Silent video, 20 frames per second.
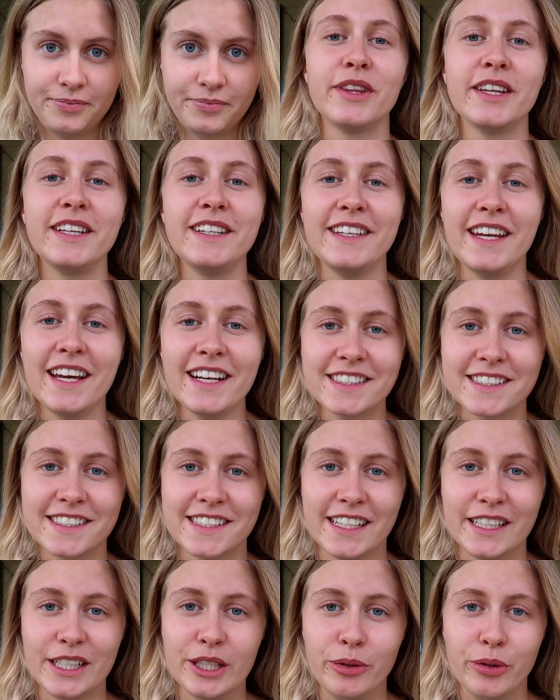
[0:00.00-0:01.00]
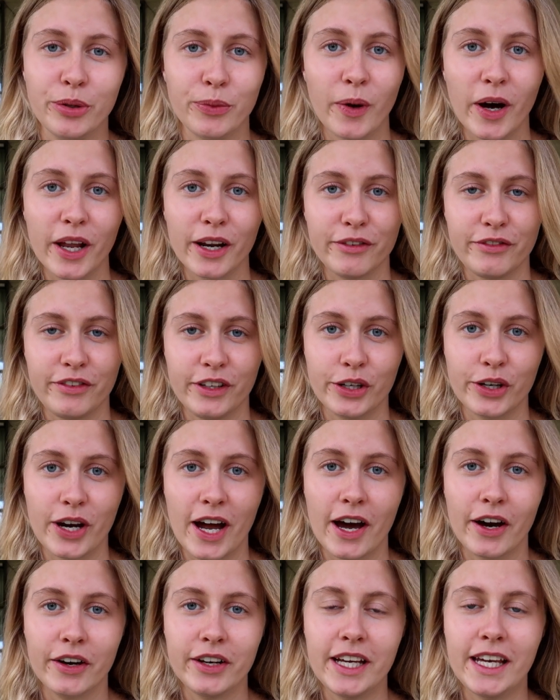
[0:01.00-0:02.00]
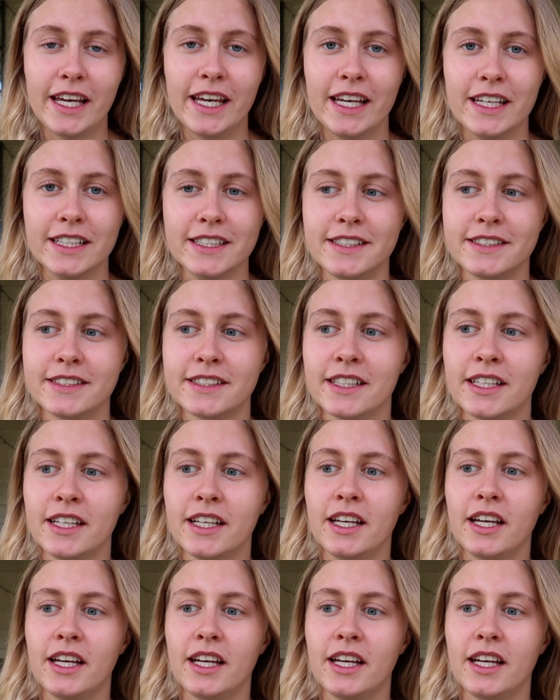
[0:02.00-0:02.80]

The next thing you would want to figure out is,